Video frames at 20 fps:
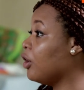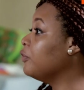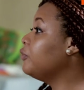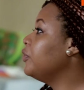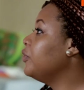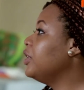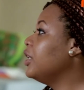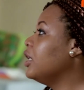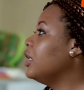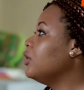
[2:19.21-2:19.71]

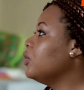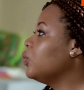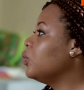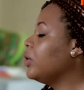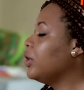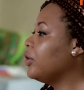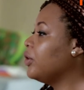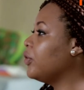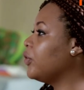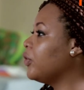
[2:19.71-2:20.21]
confident
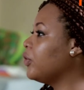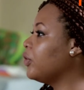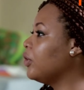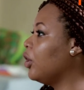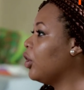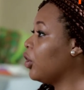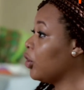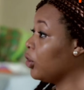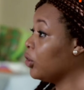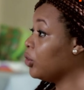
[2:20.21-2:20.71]
with
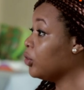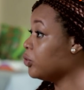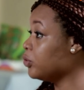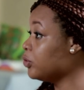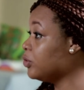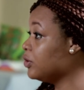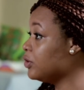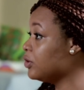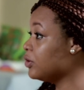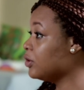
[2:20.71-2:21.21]
her
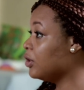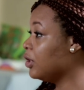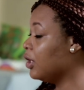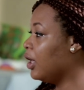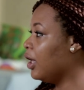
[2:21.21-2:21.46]
clothes,